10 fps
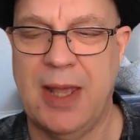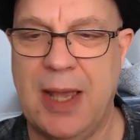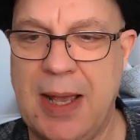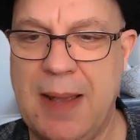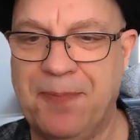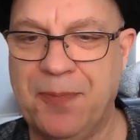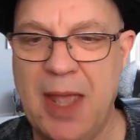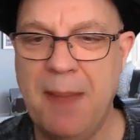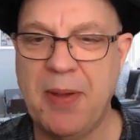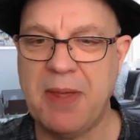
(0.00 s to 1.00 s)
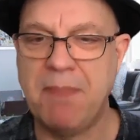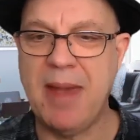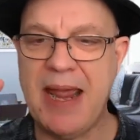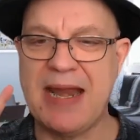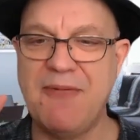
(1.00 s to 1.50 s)
But the
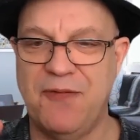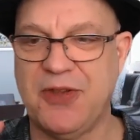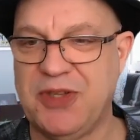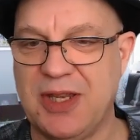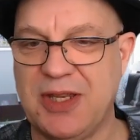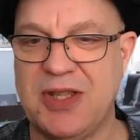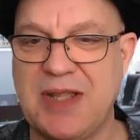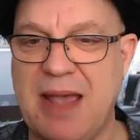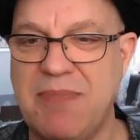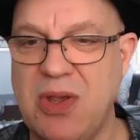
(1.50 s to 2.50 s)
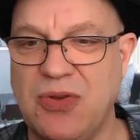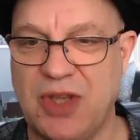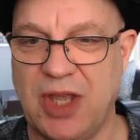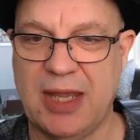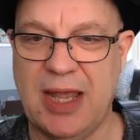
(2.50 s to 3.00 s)
main emphasis in that
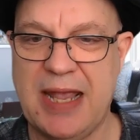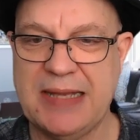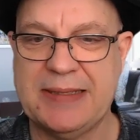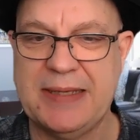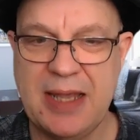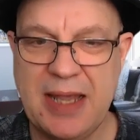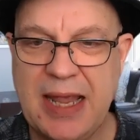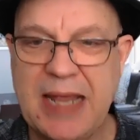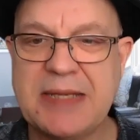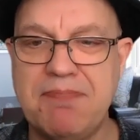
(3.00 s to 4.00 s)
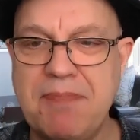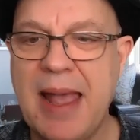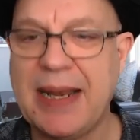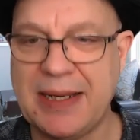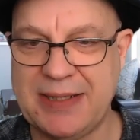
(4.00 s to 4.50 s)
music is
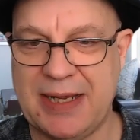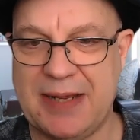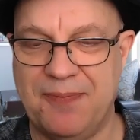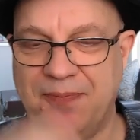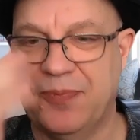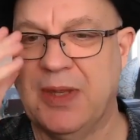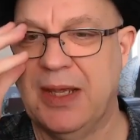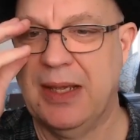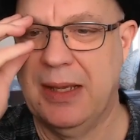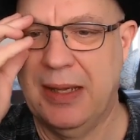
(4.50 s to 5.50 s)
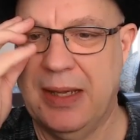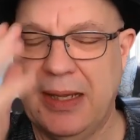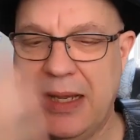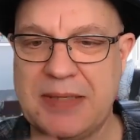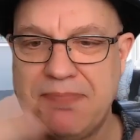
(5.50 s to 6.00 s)
melody.
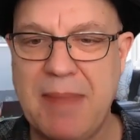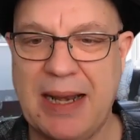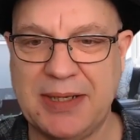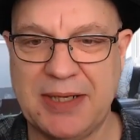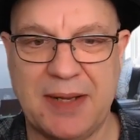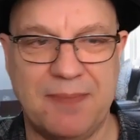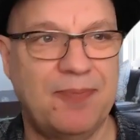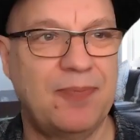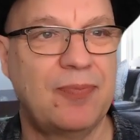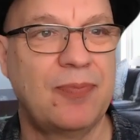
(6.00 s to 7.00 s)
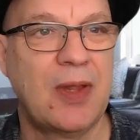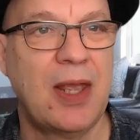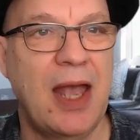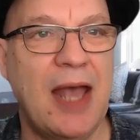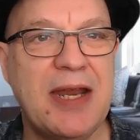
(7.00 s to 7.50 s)
It's melody.
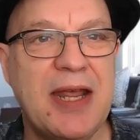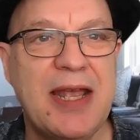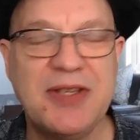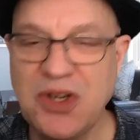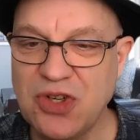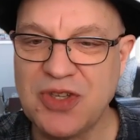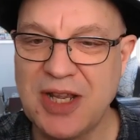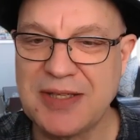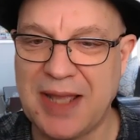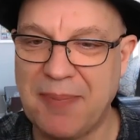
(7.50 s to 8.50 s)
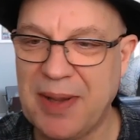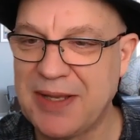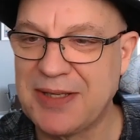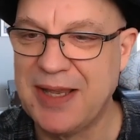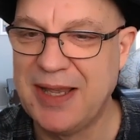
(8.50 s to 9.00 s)
And it's interesting, isn't it?
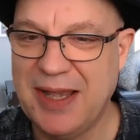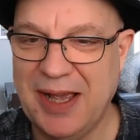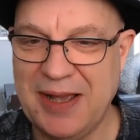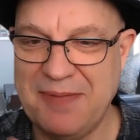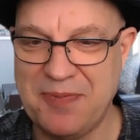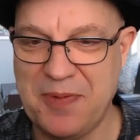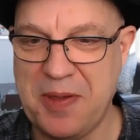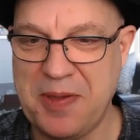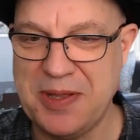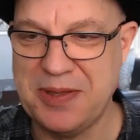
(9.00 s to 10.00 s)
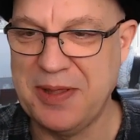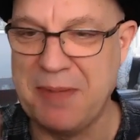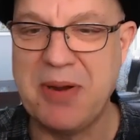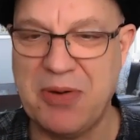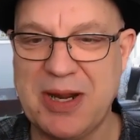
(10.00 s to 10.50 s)
Because
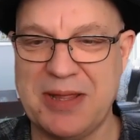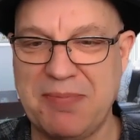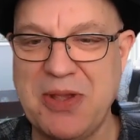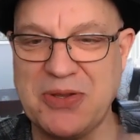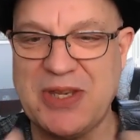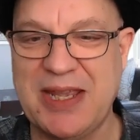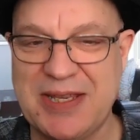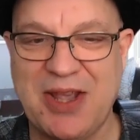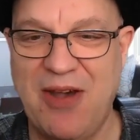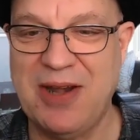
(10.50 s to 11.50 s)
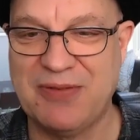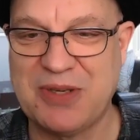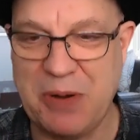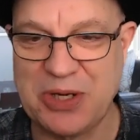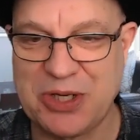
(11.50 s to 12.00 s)
the music is kind of
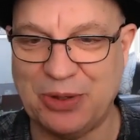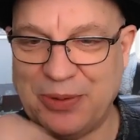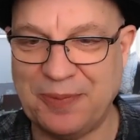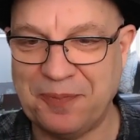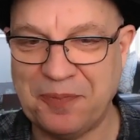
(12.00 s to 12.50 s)
spiritual.